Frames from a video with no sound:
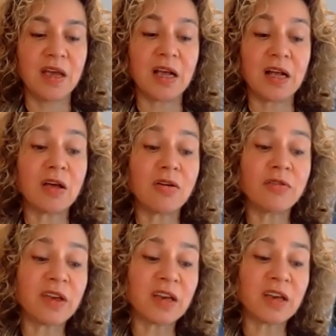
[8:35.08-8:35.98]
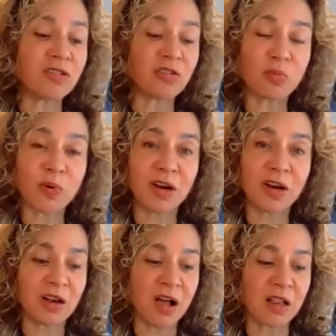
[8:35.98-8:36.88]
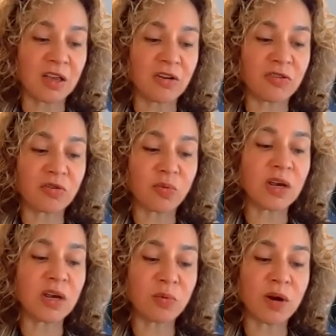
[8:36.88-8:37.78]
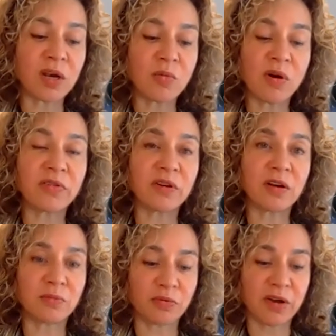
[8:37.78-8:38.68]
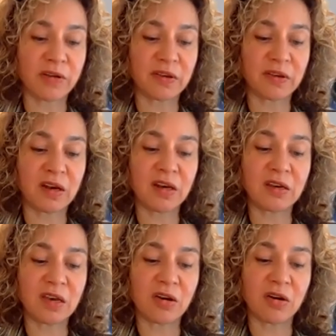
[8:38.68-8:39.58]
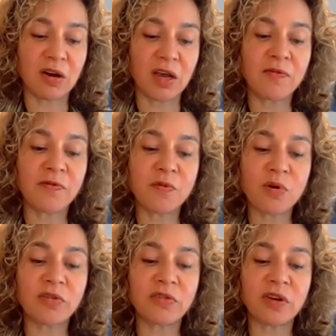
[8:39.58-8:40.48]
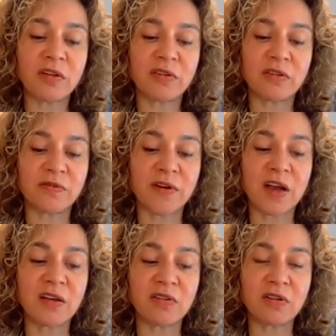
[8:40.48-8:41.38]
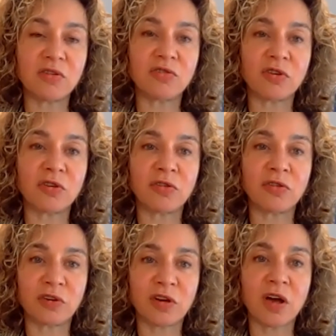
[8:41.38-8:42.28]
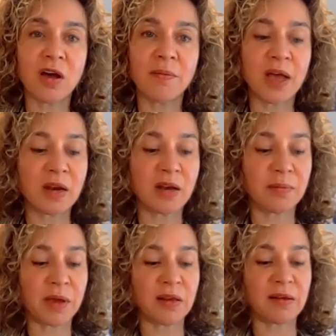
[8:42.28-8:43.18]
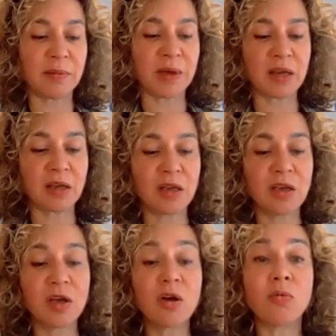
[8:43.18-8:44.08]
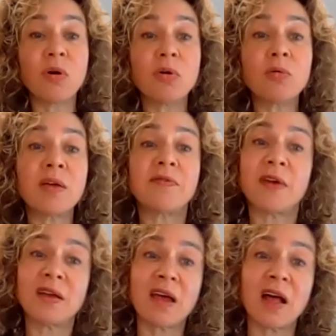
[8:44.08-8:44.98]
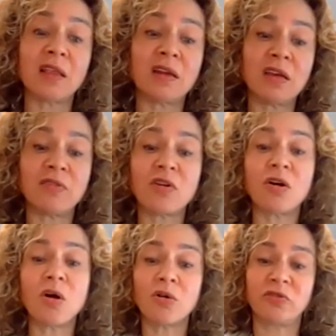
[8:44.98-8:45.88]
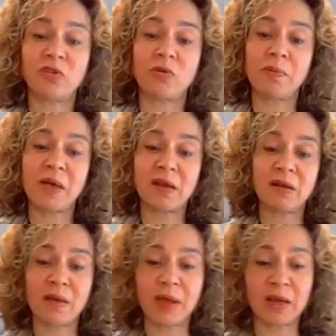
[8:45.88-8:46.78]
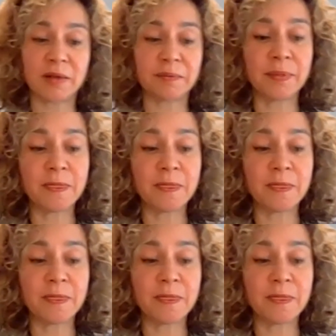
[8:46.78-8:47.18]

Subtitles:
In closing, I just want to acknowledge that 2020 was an unprecedented year. It forced us to find solutions to combat a pandemic. Roadway fatalities are also a pandemic,